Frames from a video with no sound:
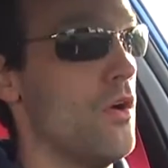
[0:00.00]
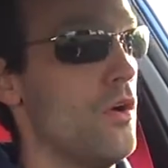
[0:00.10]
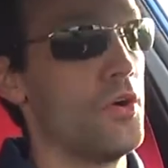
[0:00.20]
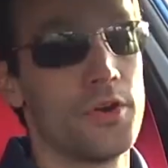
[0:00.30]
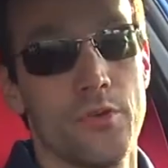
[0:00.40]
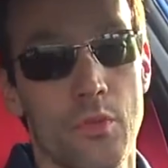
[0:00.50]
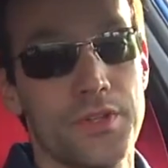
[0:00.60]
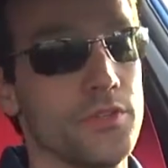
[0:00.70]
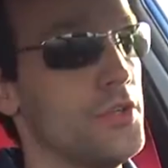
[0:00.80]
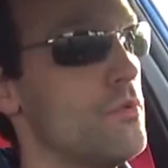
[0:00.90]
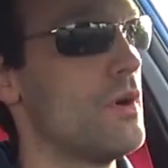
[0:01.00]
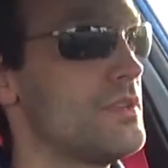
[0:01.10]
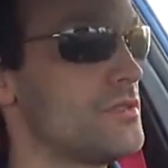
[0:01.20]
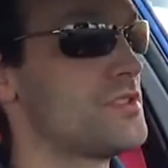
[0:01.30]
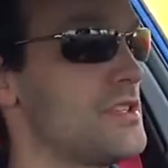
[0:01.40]
or what do you
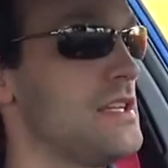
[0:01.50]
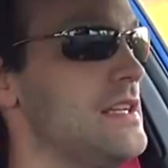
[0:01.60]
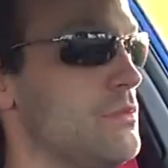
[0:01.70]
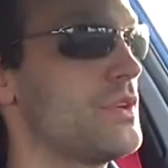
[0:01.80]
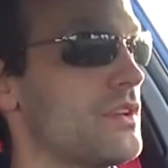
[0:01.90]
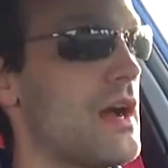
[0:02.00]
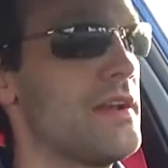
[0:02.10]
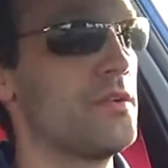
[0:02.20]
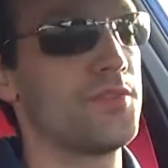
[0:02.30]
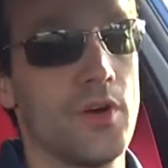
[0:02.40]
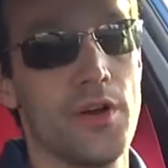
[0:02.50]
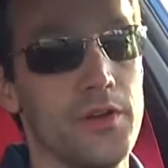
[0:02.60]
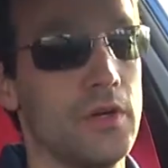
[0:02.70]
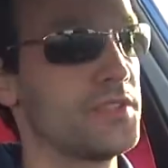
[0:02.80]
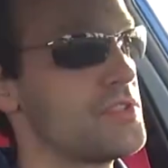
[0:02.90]
want to see, what kind of car you
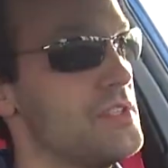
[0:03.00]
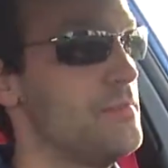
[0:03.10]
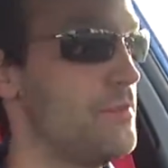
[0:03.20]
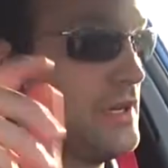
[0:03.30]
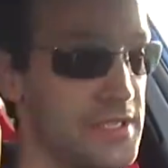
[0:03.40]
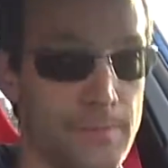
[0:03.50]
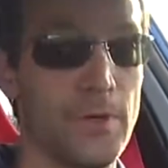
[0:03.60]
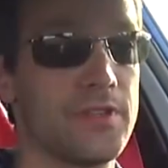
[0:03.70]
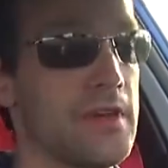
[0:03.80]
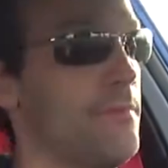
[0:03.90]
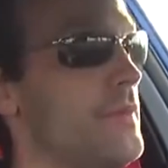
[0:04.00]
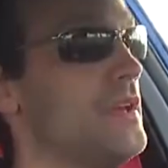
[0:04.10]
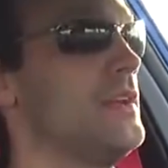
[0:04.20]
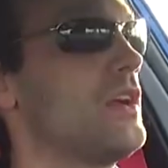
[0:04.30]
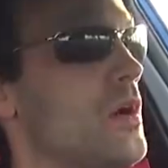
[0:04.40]
want to see, please put them
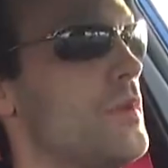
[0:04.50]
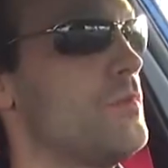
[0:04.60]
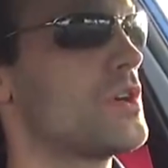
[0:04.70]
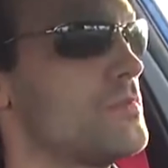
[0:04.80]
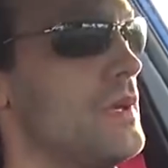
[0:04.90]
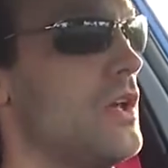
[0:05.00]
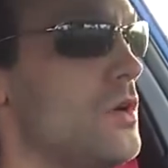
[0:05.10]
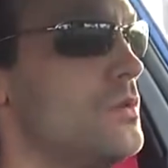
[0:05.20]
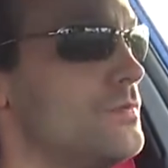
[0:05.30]
in the comment box below.